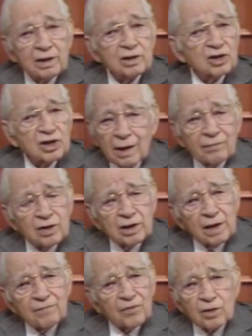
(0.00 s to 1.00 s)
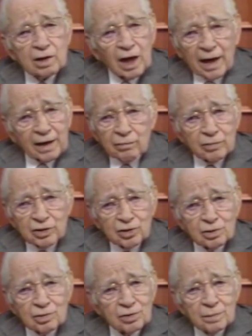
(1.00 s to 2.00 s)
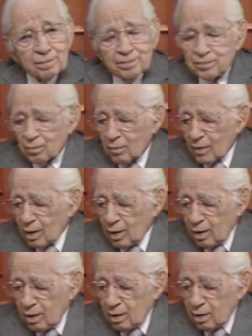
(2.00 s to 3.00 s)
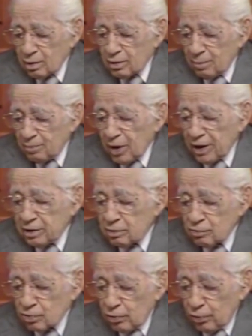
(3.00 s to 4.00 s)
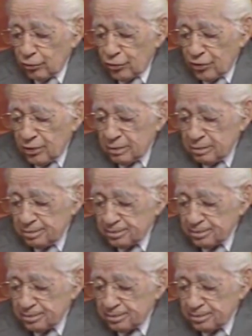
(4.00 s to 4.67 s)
in 7 different languages. The Plain Truth.